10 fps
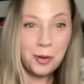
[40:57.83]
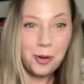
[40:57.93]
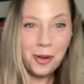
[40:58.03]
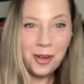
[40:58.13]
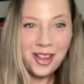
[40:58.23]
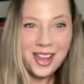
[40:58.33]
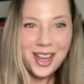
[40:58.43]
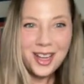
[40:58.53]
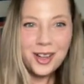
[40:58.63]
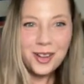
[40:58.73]
hole.
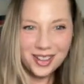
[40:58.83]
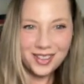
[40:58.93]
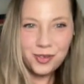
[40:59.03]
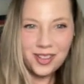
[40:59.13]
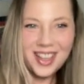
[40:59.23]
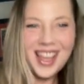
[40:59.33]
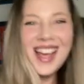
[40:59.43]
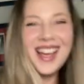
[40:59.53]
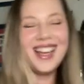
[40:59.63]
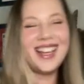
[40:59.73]
Yeah. Yes. Of course. Like who was